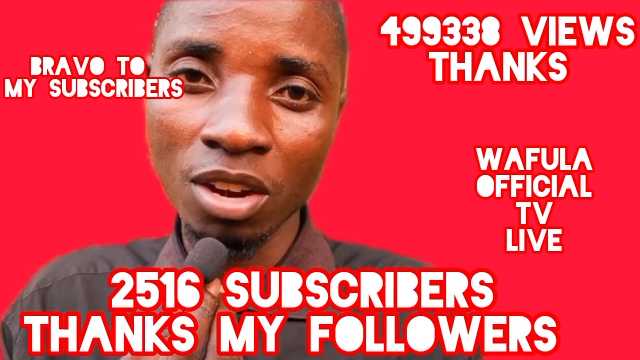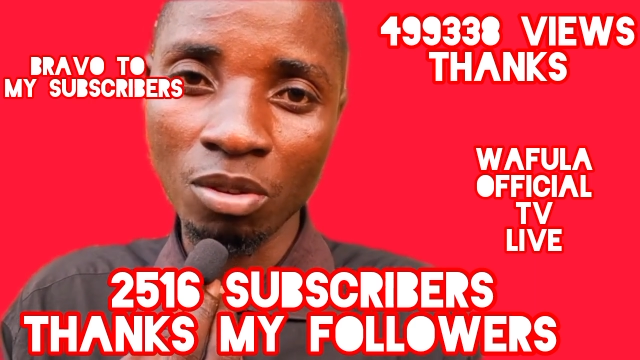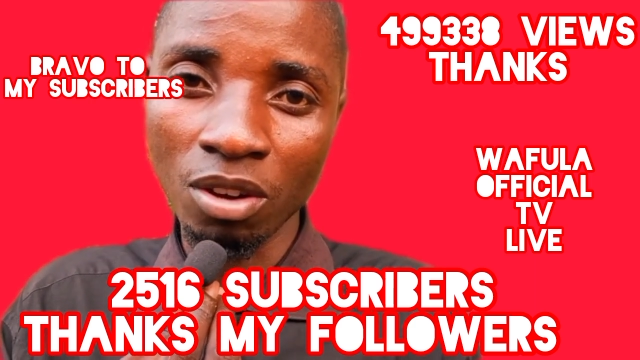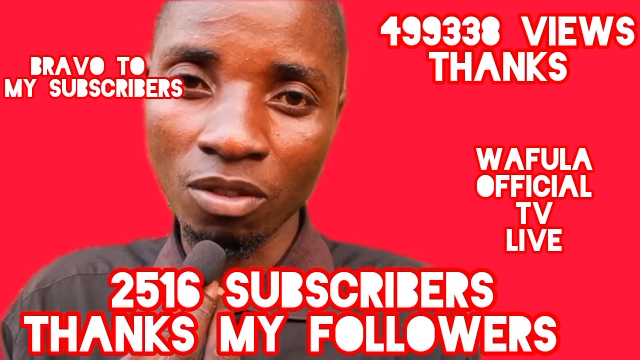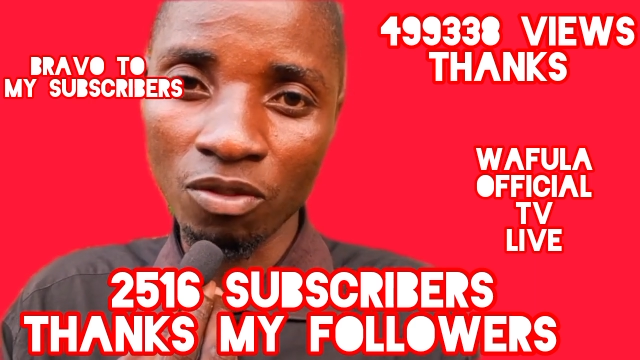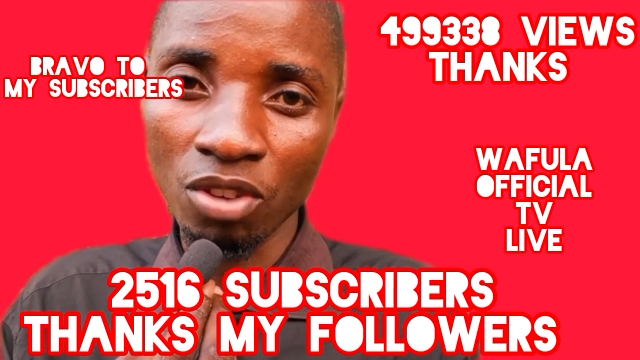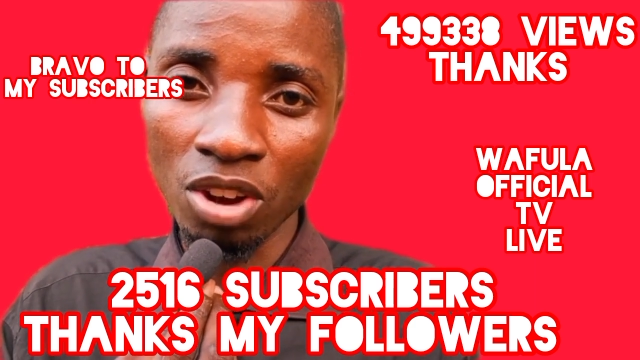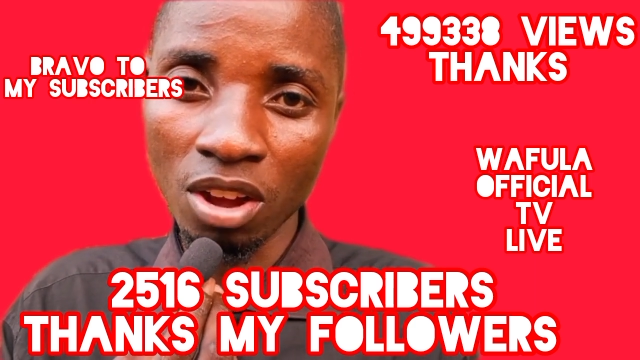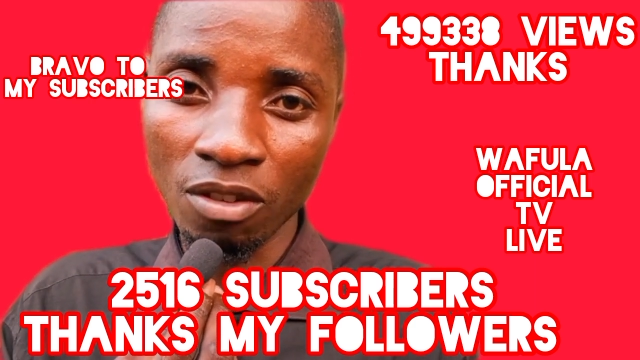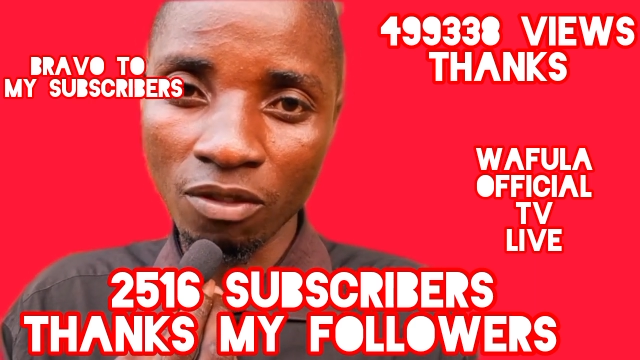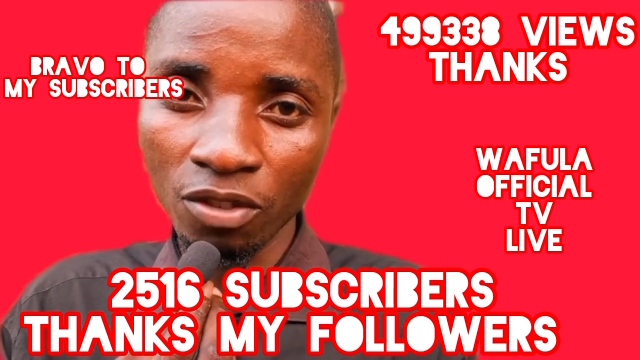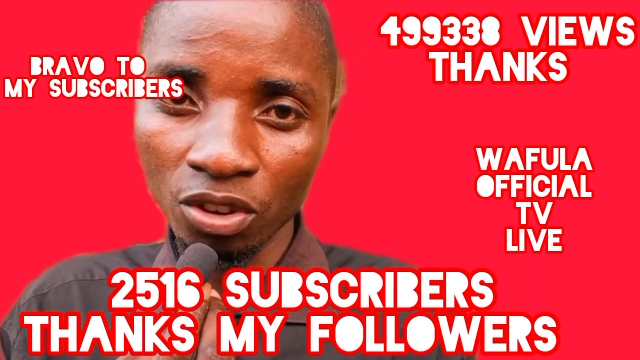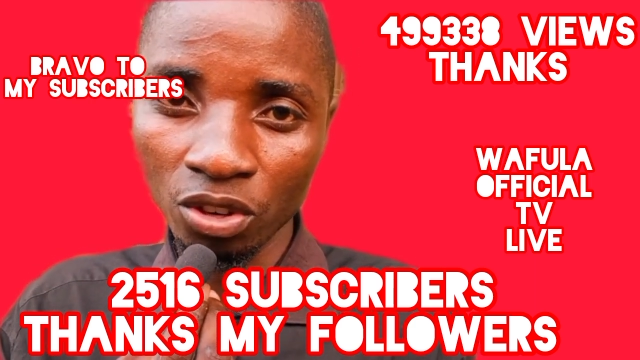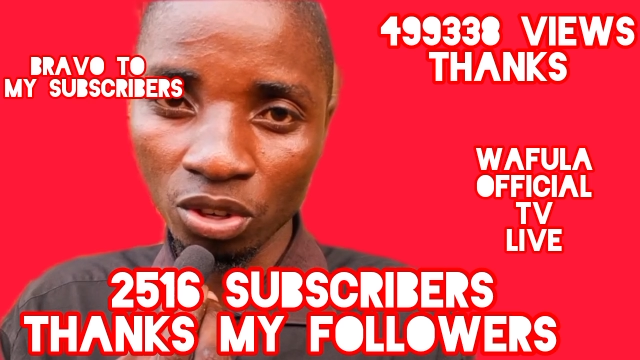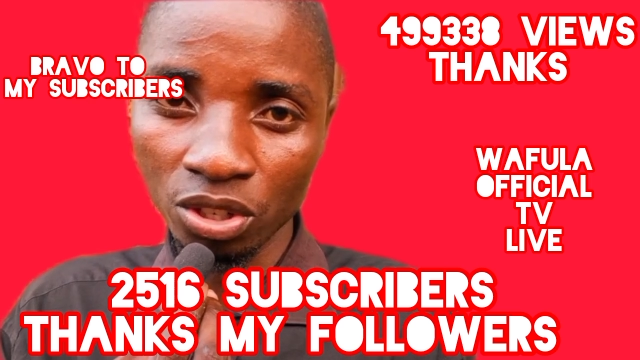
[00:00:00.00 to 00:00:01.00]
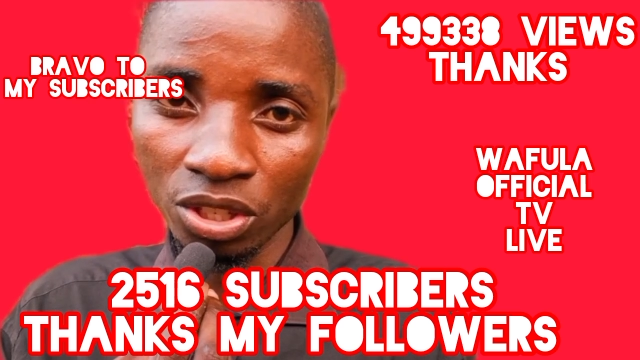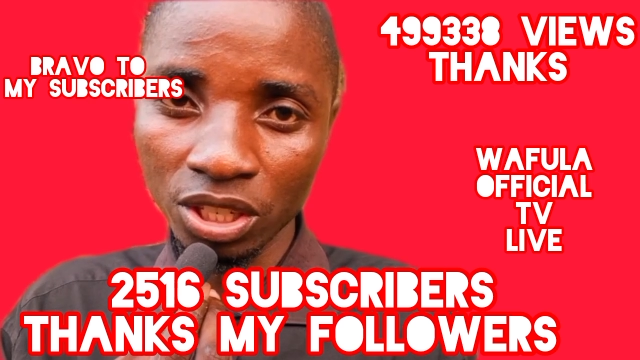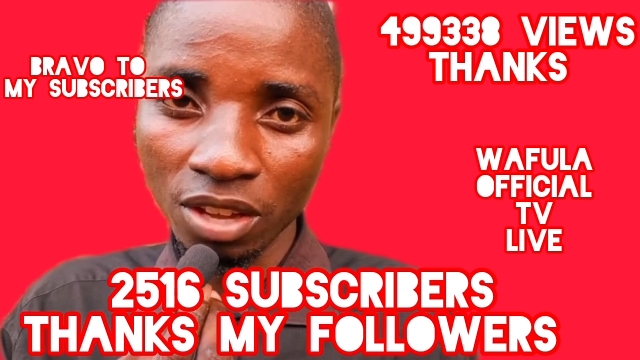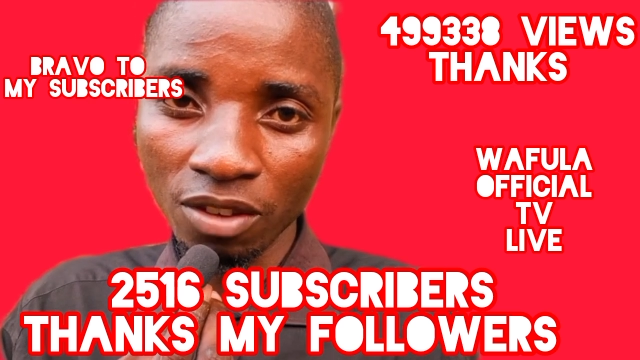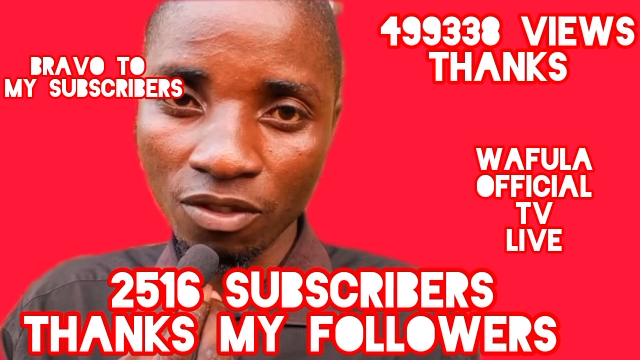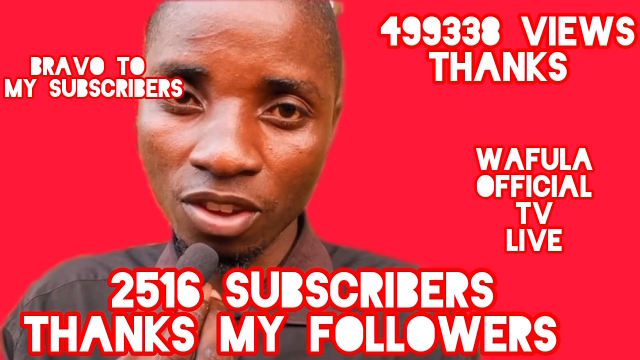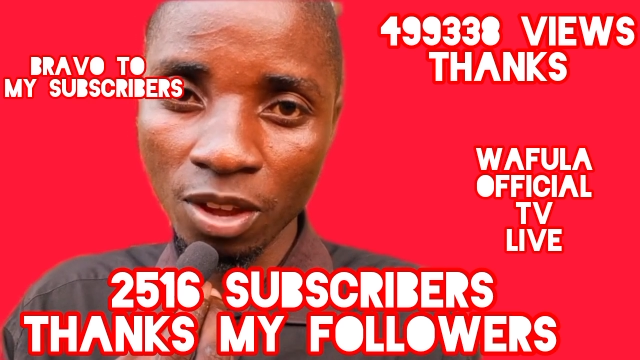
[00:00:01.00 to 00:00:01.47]
Wafula Official
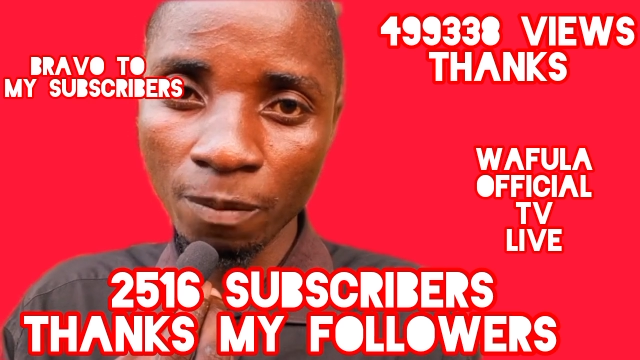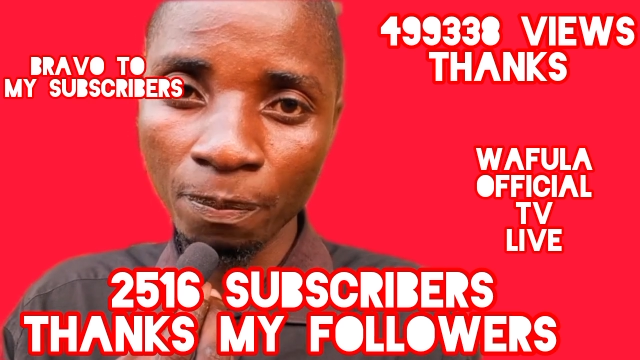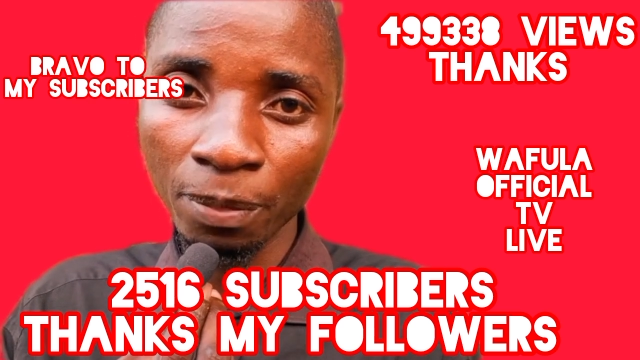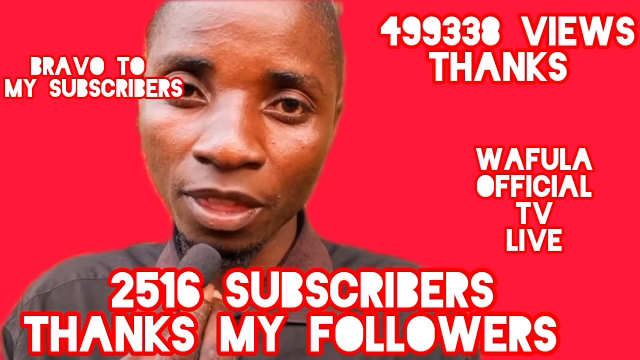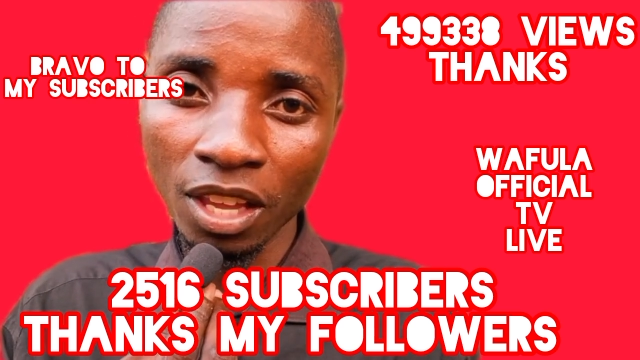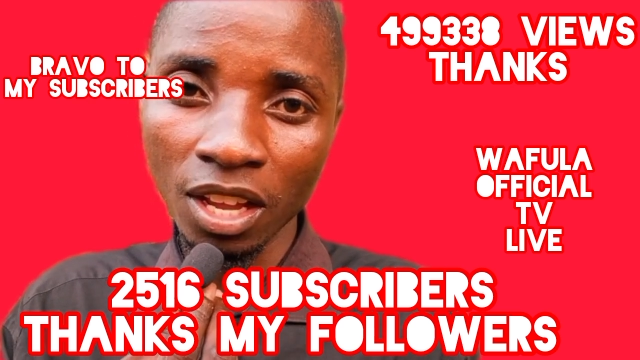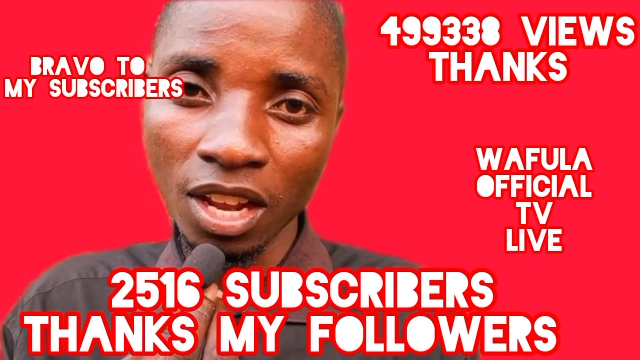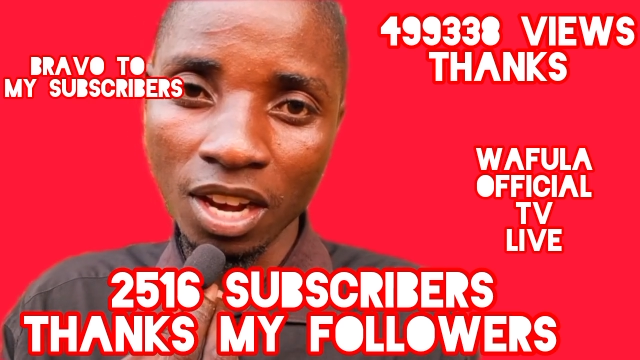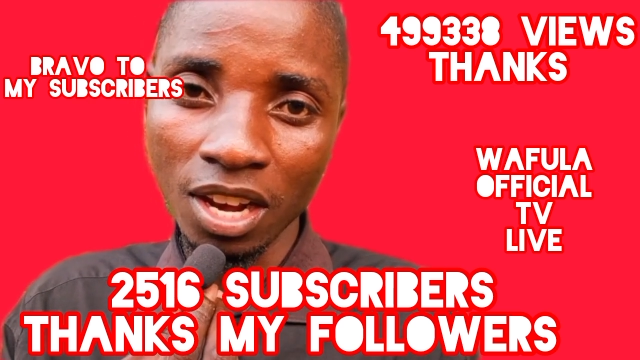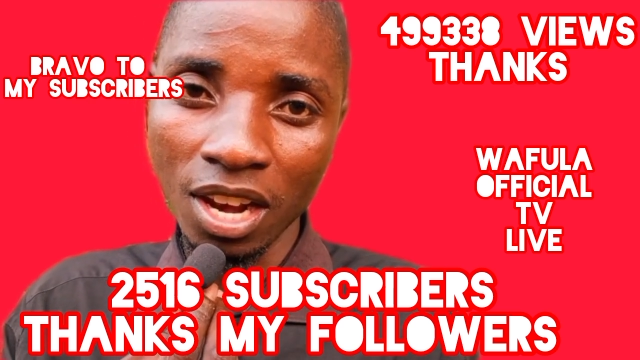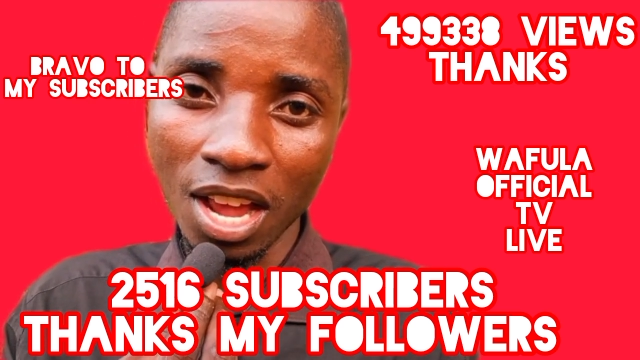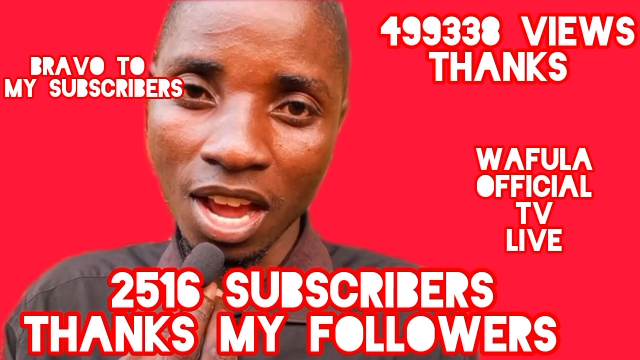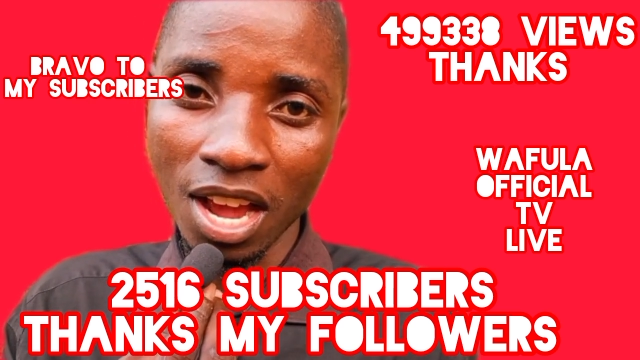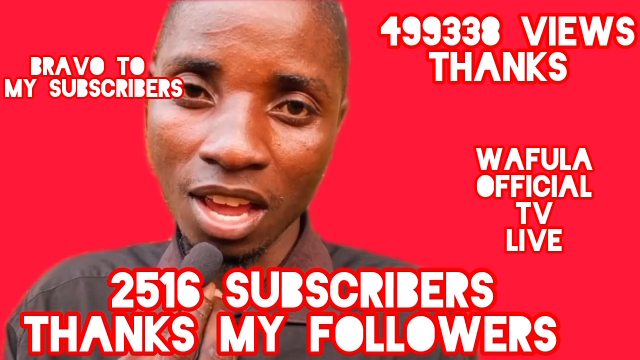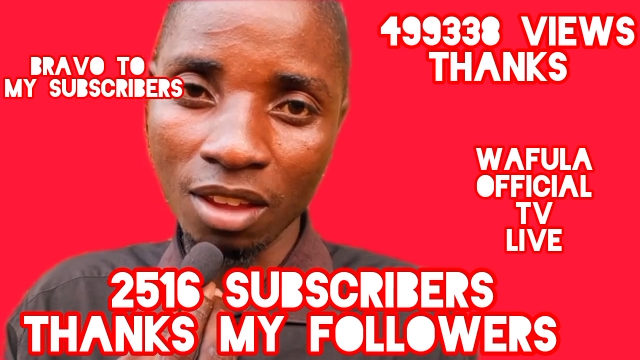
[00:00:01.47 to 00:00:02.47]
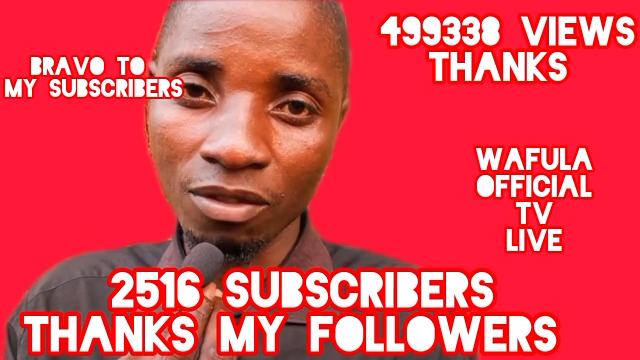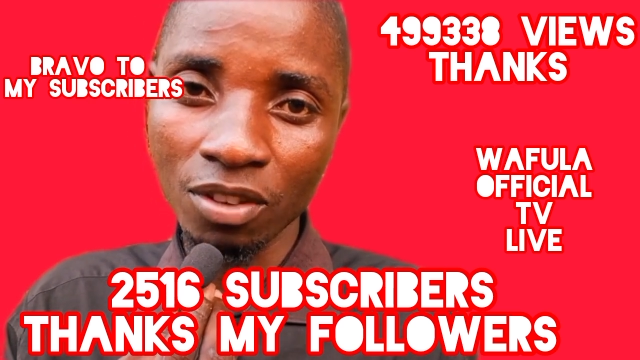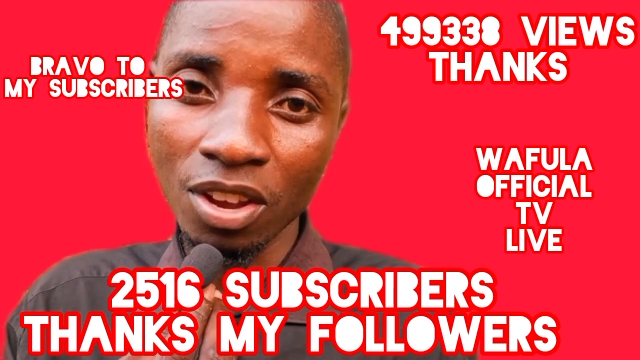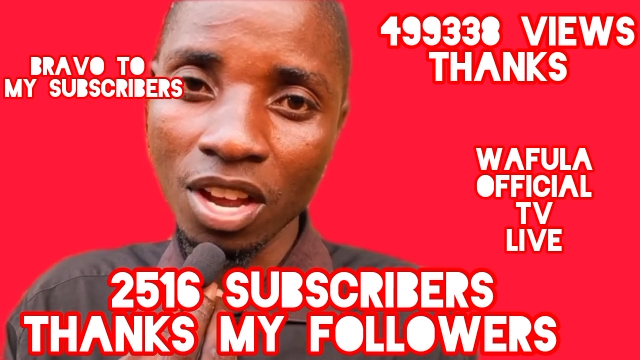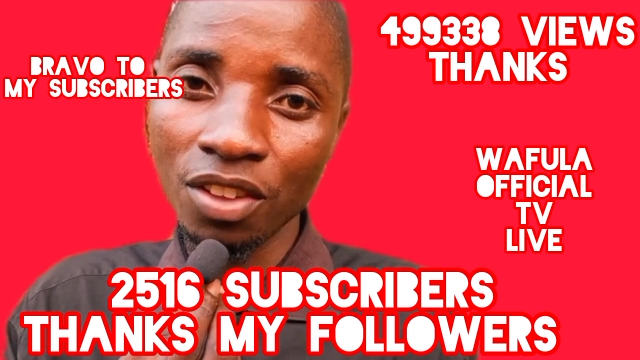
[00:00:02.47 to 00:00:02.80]
TV Live.